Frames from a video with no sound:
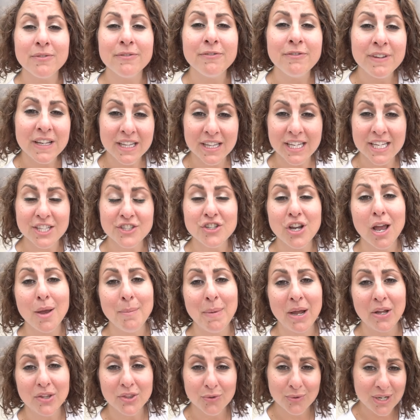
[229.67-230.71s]
village
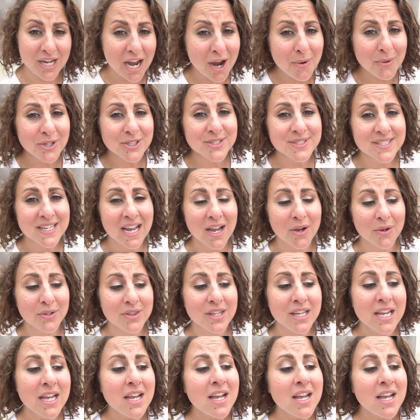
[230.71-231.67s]
about 3 hours south.